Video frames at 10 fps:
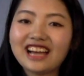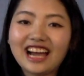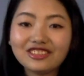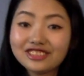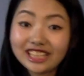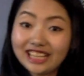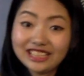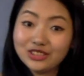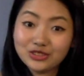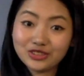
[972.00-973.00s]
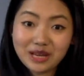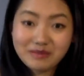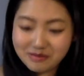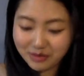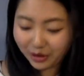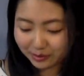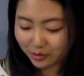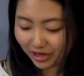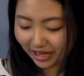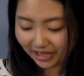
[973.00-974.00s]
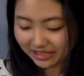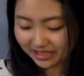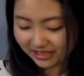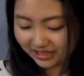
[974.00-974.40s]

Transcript: I don't think I need to trade people anymore, guys.